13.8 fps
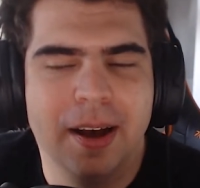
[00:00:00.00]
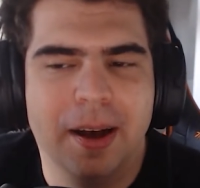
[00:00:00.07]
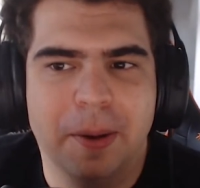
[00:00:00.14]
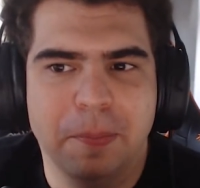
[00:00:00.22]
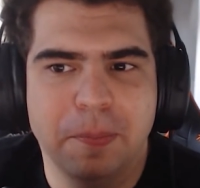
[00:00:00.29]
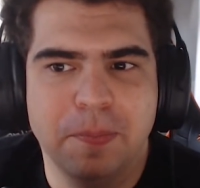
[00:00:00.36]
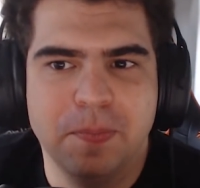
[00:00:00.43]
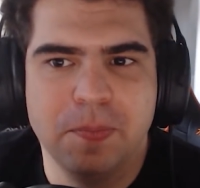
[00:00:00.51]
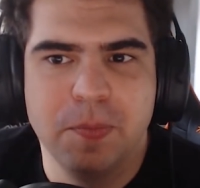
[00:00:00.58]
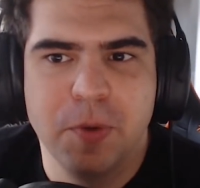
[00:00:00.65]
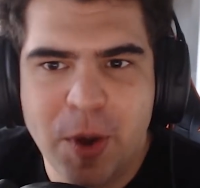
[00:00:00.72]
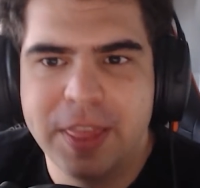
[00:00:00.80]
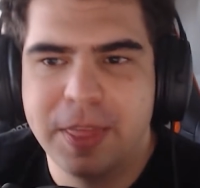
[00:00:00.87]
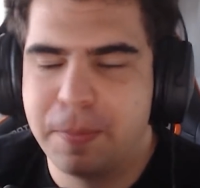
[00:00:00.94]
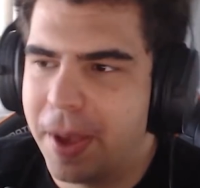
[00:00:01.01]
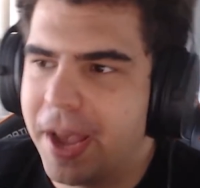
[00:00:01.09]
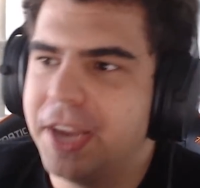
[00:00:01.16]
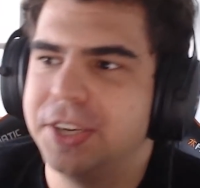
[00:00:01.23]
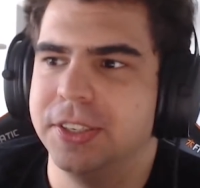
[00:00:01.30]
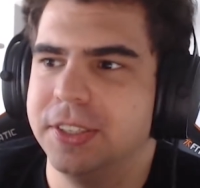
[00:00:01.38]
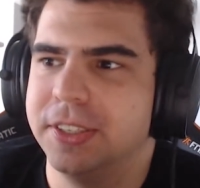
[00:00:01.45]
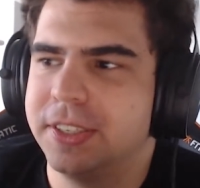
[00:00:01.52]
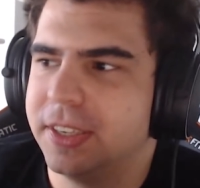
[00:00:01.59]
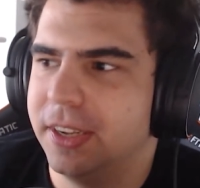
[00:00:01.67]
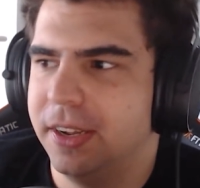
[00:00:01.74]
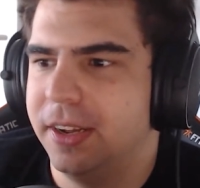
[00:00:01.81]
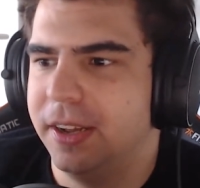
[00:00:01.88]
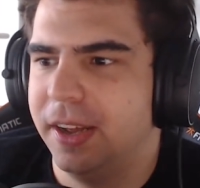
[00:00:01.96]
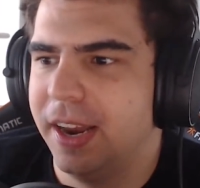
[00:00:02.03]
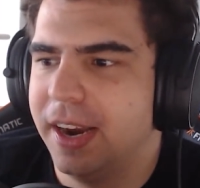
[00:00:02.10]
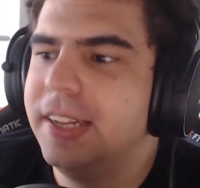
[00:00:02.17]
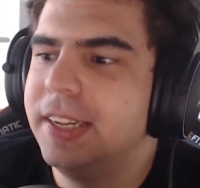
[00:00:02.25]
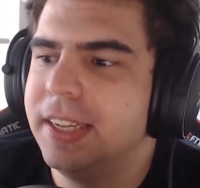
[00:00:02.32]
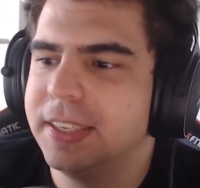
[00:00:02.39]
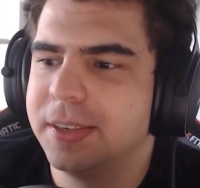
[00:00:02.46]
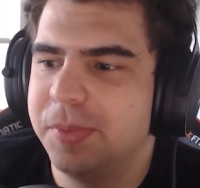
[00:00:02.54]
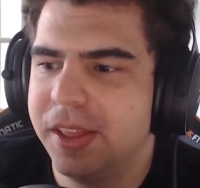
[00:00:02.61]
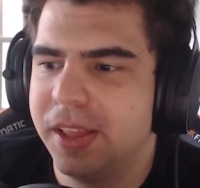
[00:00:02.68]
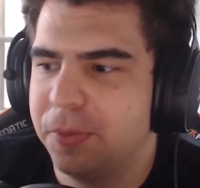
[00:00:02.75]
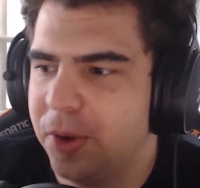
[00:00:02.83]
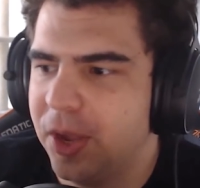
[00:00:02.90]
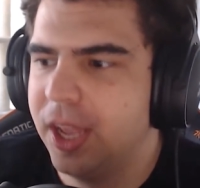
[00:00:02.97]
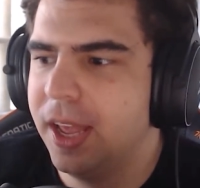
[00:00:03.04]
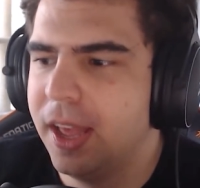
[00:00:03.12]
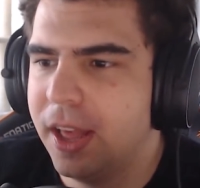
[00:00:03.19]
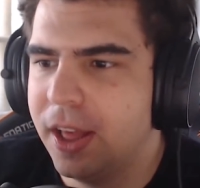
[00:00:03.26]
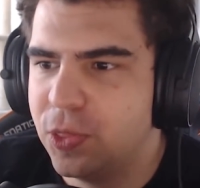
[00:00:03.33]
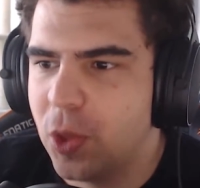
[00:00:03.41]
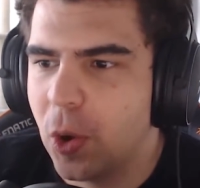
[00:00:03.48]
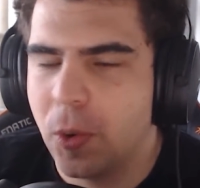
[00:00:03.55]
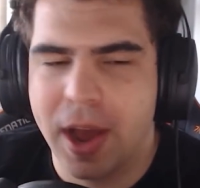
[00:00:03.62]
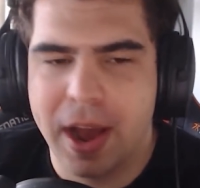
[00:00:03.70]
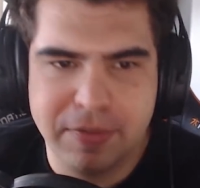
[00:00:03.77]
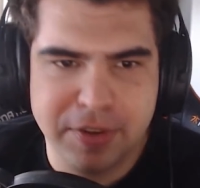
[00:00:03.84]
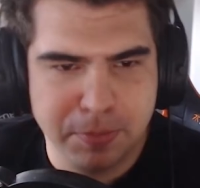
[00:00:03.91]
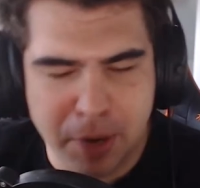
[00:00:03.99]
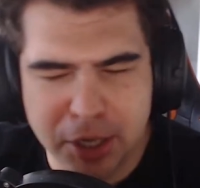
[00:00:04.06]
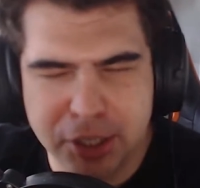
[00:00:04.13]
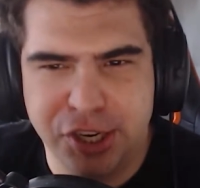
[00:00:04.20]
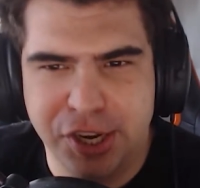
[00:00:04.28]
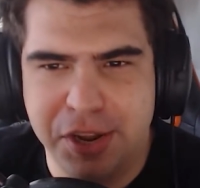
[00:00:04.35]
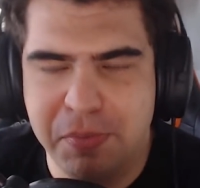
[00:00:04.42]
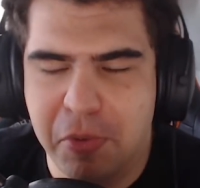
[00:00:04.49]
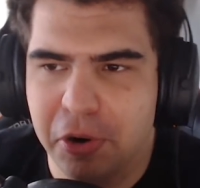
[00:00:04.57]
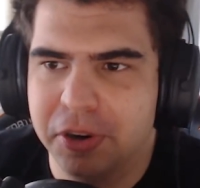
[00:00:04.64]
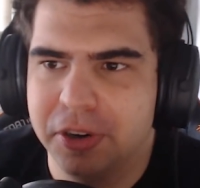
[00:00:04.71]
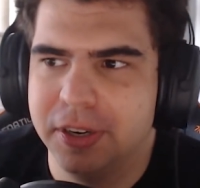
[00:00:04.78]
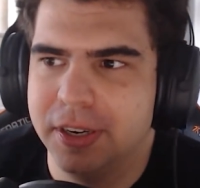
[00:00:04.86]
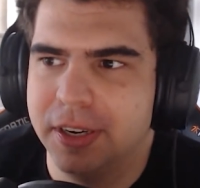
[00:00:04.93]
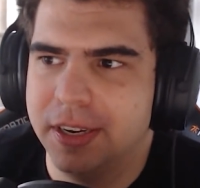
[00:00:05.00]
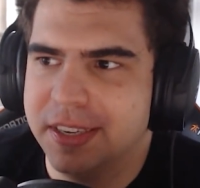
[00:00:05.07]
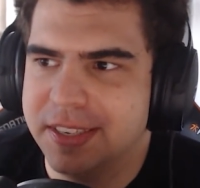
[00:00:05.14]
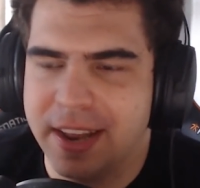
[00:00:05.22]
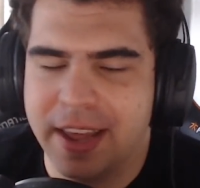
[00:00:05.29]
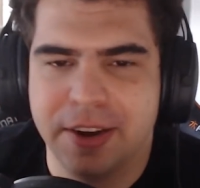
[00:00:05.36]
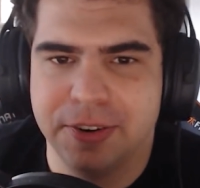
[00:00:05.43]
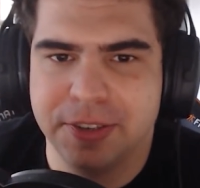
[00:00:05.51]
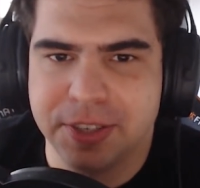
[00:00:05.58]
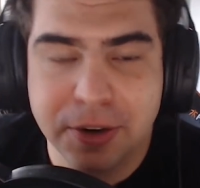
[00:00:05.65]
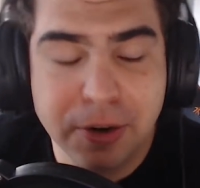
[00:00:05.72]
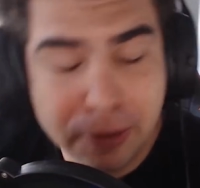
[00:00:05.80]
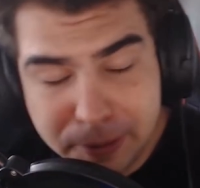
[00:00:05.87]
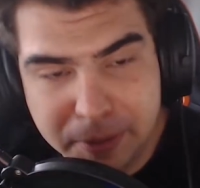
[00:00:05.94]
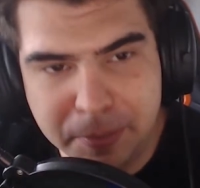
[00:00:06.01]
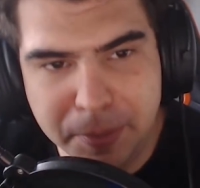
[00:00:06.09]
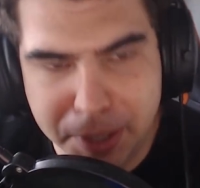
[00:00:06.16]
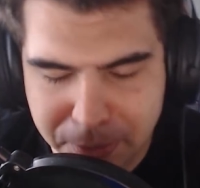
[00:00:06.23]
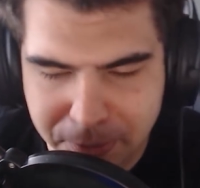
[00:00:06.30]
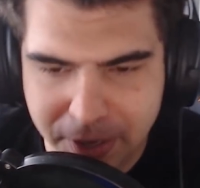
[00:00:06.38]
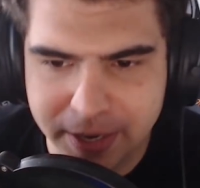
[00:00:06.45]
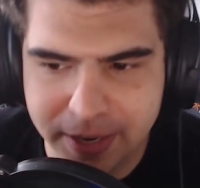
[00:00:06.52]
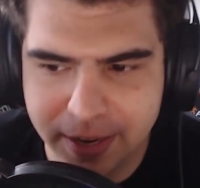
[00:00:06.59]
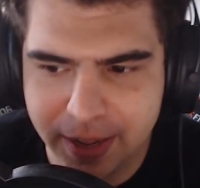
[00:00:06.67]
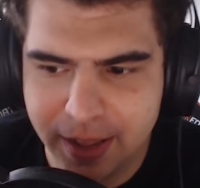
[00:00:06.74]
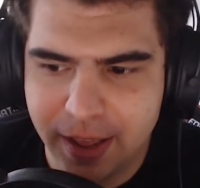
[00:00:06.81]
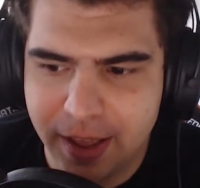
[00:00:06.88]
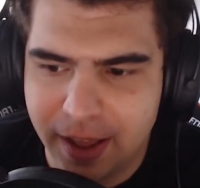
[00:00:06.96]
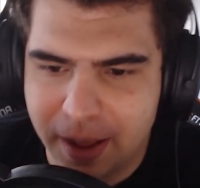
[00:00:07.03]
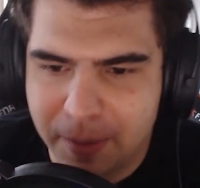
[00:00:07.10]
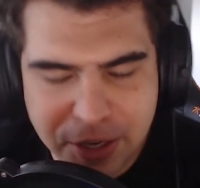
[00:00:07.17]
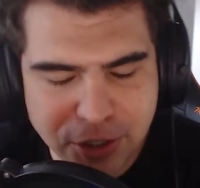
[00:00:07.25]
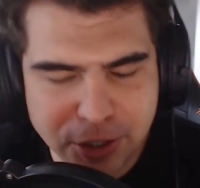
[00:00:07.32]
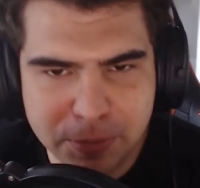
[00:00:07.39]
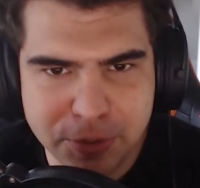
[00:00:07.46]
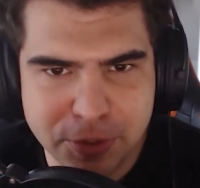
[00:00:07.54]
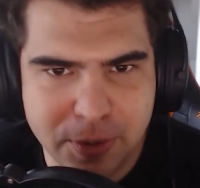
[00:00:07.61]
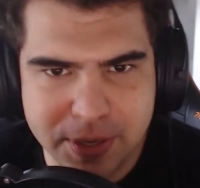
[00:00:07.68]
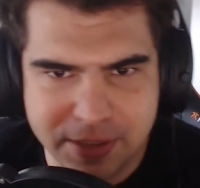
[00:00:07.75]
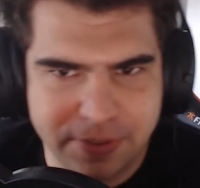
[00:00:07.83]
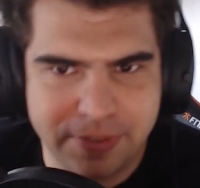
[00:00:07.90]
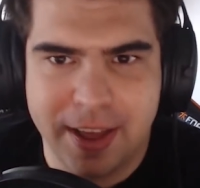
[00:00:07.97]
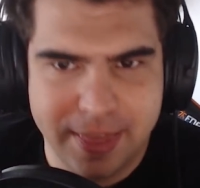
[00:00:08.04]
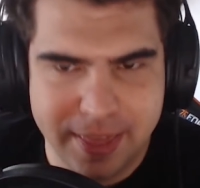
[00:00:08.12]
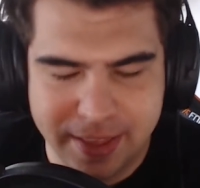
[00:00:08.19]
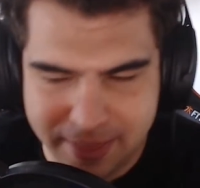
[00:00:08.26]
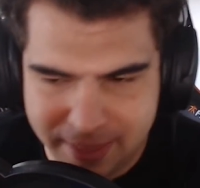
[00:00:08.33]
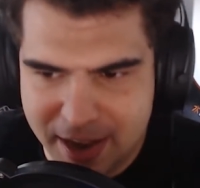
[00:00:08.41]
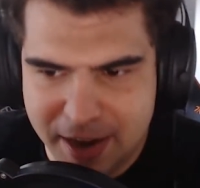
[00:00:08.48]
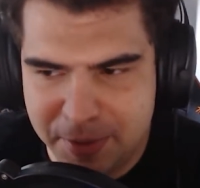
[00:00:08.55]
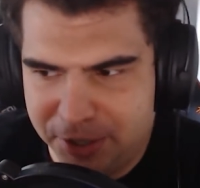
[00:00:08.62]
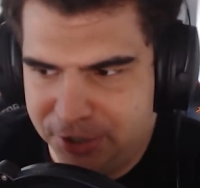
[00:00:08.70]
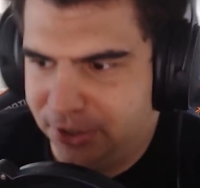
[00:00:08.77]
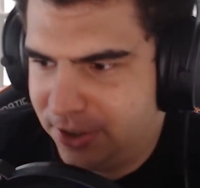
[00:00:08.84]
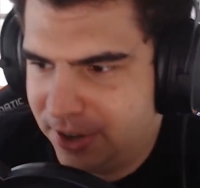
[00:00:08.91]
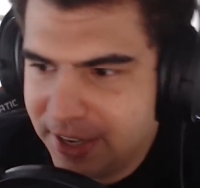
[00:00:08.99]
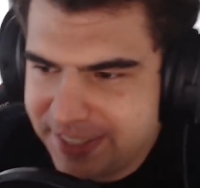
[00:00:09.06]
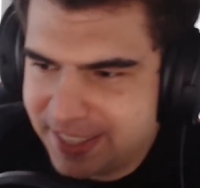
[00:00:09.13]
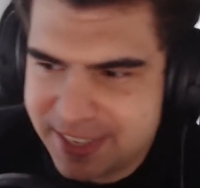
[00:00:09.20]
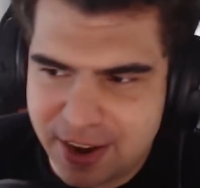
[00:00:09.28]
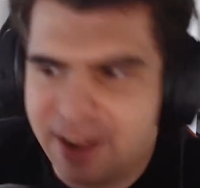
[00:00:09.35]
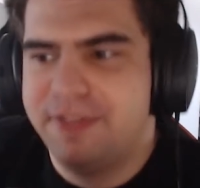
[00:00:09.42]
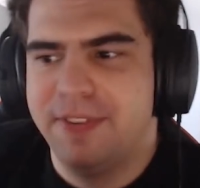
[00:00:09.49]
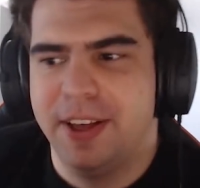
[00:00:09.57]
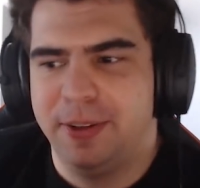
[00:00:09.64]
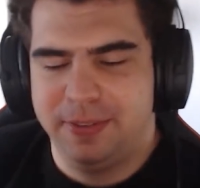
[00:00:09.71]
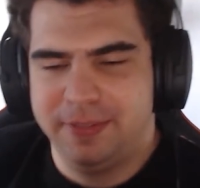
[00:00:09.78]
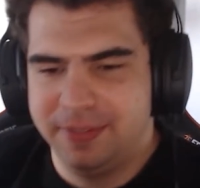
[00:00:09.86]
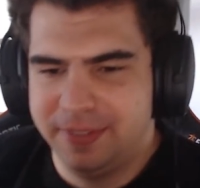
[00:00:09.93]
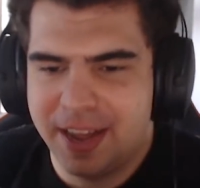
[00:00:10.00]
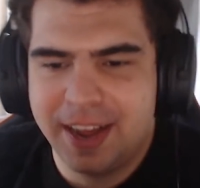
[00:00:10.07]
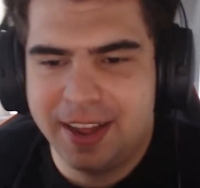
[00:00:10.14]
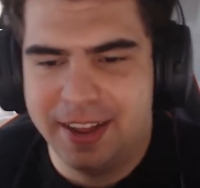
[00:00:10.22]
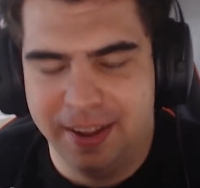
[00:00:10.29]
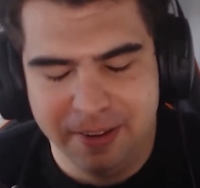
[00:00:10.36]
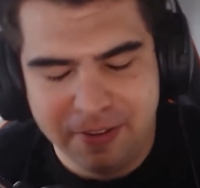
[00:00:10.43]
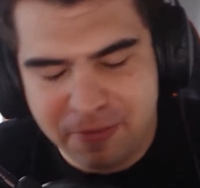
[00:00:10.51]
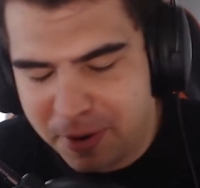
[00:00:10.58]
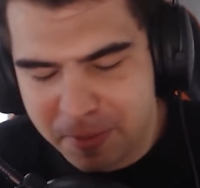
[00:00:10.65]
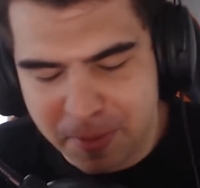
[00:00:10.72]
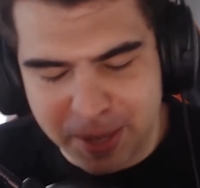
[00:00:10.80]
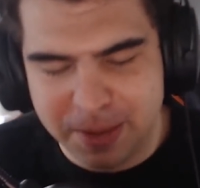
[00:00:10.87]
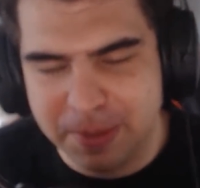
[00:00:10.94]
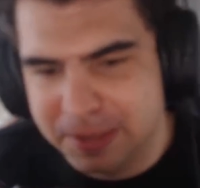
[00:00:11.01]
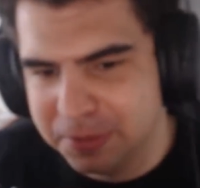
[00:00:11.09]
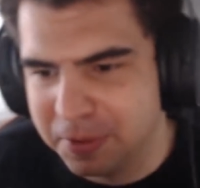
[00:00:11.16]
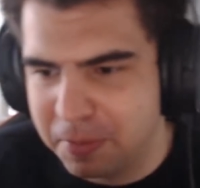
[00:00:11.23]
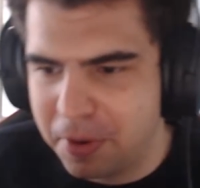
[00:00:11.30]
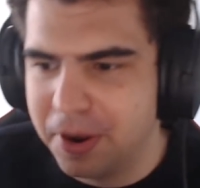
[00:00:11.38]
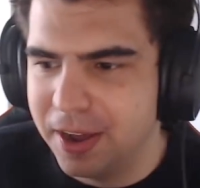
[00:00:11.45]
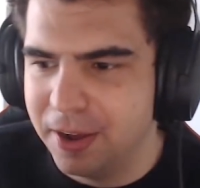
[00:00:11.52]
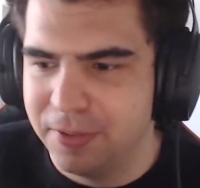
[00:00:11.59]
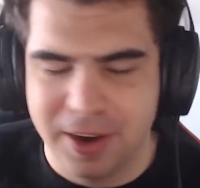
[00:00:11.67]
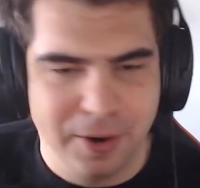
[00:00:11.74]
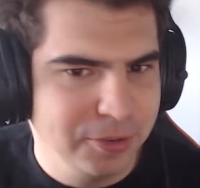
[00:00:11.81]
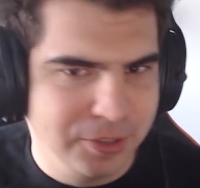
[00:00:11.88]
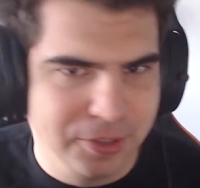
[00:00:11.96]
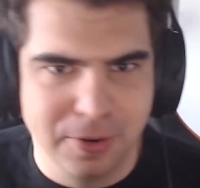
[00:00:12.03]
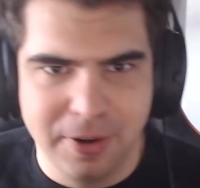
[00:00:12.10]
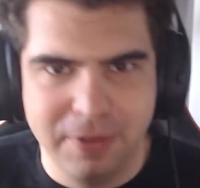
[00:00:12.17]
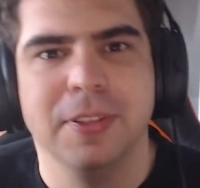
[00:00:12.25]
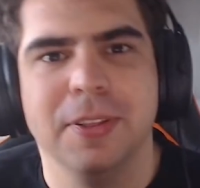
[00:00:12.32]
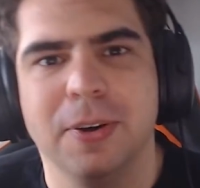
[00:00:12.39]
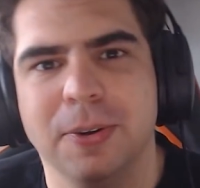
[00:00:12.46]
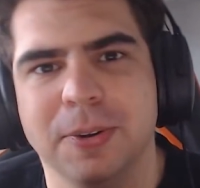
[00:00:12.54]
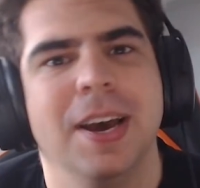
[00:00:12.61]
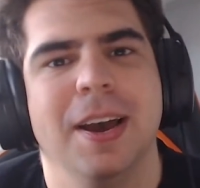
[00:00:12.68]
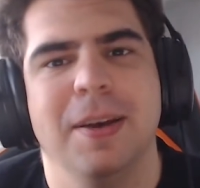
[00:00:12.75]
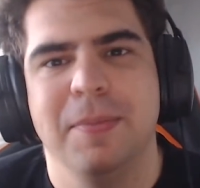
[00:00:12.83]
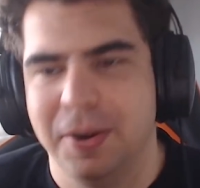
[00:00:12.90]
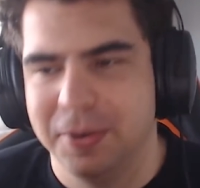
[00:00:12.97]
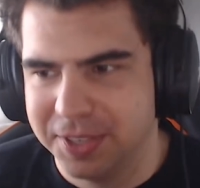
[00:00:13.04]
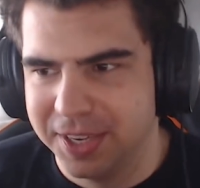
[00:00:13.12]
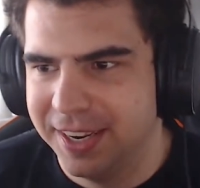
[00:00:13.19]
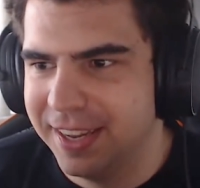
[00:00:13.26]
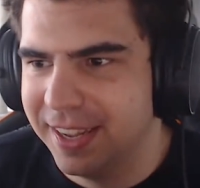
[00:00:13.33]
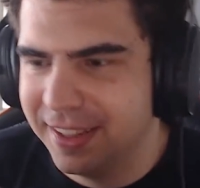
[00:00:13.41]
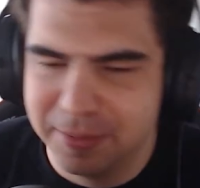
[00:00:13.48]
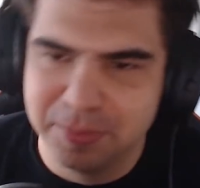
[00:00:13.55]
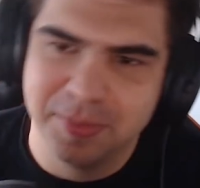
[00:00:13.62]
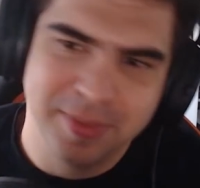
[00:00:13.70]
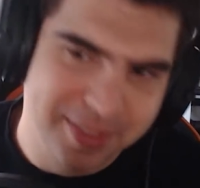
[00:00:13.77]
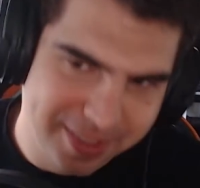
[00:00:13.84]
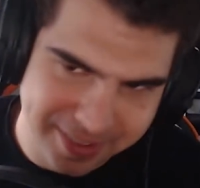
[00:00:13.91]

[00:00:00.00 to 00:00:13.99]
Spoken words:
But we had the patience, and I think that's something that we don't have as much anymore as laners, including me, right? And my job was always to find the enemy jungler. At least that's how I felt. If one of my teammates wanted to point out that I was just griefing the whole time and I was inting them,